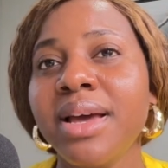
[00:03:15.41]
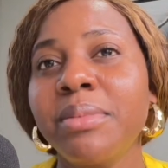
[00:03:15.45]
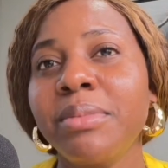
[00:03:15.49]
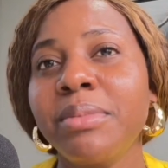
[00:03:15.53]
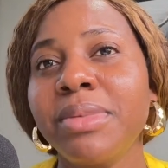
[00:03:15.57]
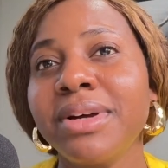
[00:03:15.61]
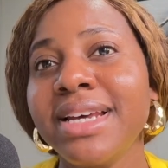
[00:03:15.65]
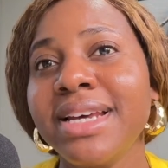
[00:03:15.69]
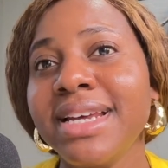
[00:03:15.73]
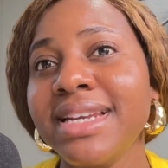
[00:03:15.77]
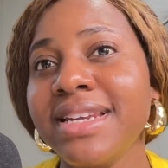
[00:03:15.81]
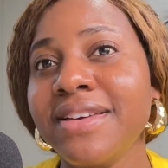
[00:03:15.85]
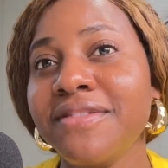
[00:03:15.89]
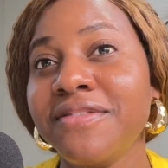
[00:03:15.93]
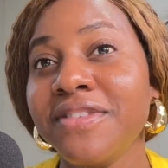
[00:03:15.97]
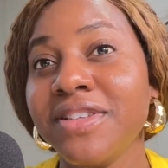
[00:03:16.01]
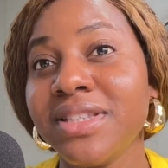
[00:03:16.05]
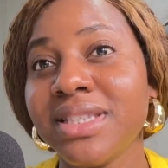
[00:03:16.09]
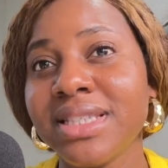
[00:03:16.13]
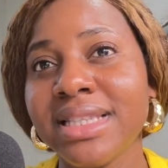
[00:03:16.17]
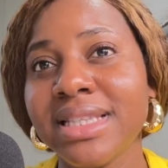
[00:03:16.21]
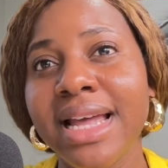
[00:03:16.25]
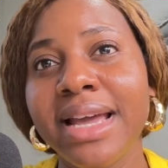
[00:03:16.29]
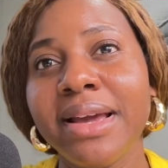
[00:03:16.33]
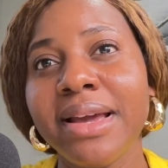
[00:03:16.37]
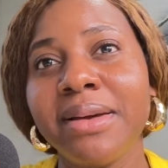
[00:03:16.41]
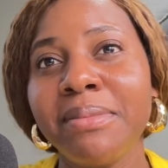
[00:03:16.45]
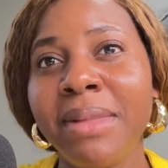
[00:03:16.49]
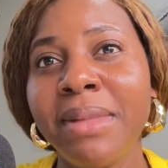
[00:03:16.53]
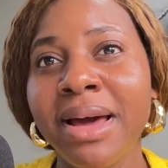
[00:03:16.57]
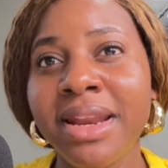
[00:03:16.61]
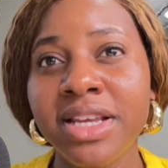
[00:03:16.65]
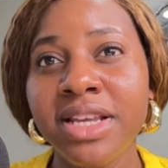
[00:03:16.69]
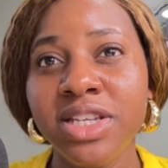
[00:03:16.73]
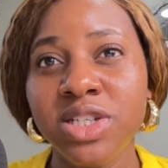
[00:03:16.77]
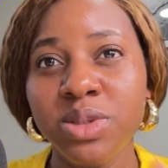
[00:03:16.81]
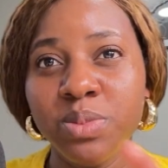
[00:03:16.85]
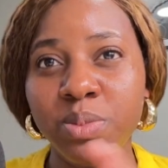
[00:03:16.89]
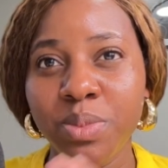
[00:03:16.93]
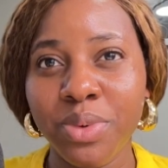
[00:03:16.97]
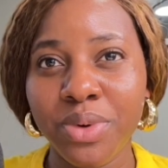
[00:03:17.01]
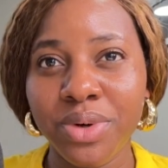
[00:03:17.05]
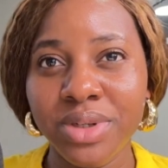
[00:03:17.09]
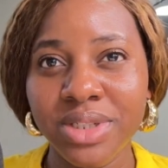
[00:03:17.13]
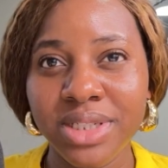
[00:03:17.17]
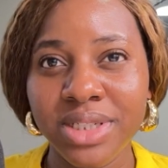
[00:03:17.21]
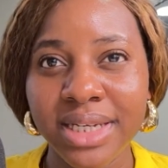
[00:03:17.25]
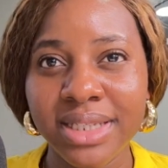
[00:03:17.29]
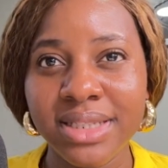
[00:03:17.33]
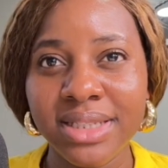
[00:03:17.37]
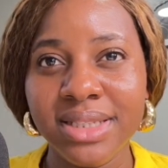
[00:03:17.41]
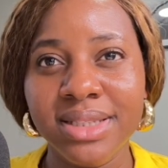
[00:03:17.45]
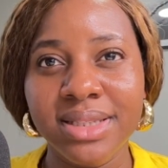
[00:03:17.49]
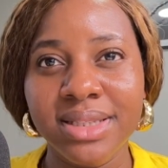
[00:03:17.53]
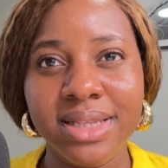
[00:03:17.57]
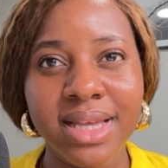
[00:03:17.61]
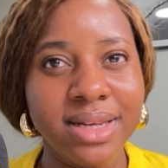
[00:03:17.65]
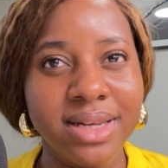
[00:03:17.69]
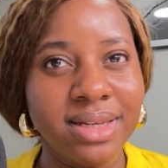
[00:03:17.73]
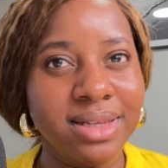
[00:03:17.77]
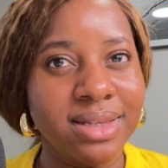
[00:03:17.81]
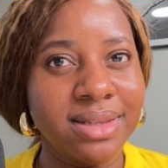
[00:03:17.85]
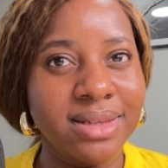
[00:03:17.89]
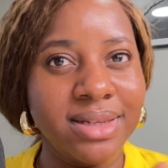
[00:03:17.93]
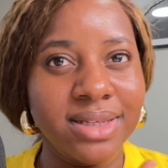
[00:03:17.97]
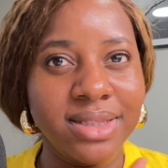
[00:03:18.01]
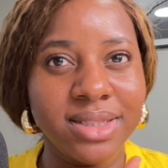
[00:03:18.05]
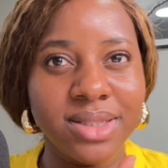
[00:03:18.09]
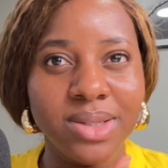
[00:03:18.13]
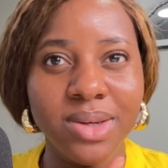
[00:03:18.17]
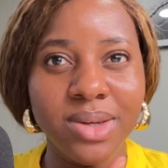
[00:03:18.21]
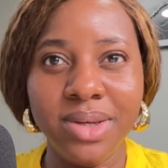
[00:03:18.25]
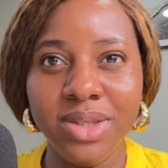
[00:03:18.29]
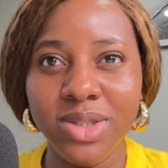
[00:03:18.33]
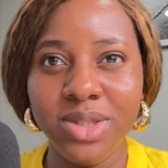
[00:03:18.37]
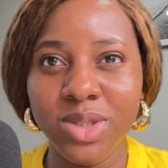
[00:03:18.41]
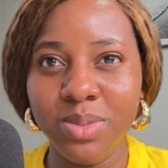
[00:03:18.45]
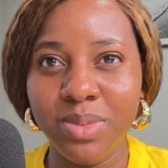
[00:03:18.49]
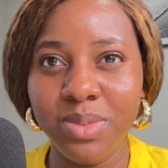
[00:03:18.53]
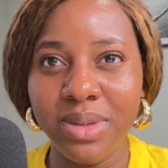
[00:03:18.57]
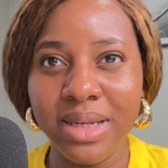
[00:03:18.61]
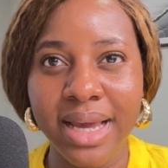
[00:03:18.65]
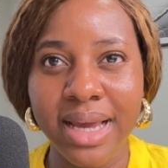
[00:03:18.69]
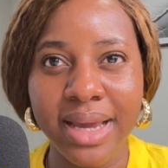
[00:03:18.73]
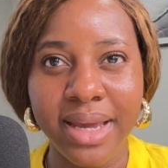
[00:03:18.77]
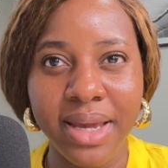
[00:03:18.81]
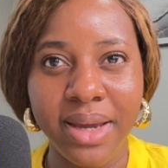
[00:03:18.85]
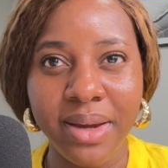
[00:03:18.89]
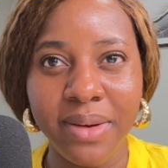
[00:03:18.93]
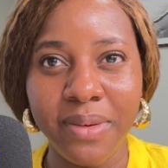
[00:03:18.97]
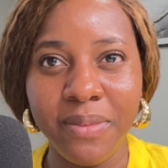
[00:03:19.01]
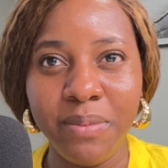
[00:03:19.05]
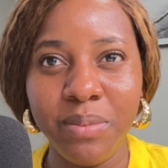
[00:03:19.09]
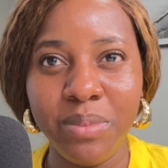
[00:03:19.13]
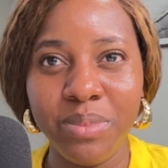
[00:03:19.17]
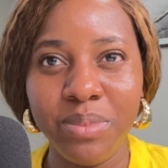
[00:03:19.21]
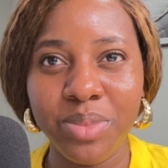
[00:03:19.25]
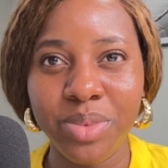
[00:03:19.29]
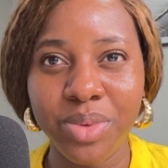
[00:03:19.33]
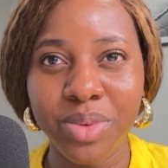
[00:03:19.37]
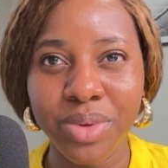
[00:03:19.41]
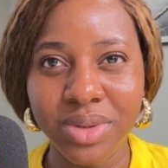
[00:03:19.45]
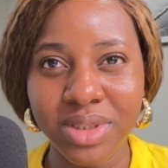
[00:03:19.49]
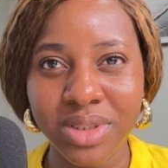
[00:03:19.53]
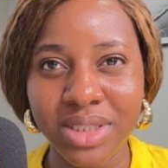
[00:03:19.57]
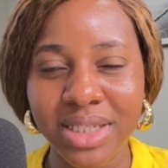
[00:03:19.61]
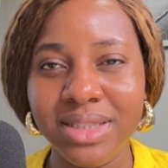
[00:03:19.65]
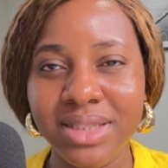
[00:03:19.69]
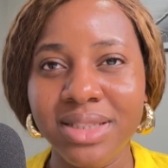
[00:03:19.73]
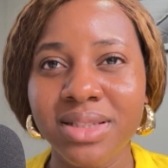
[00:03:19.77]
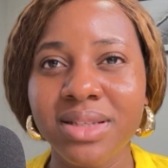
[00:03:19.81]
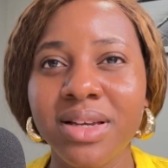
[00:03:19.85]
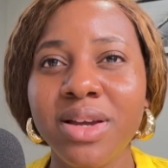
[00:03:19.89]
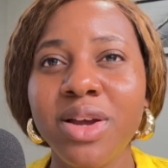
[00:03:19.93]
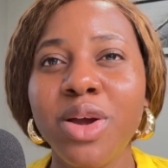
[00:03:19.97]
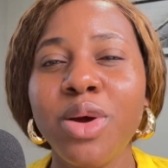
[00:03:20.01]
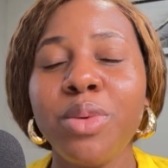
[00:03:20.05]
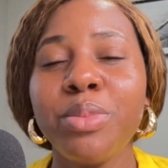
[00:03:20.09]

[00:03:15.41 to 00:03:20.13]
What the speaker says: But then if it's like managing projects, then it's going to be like a product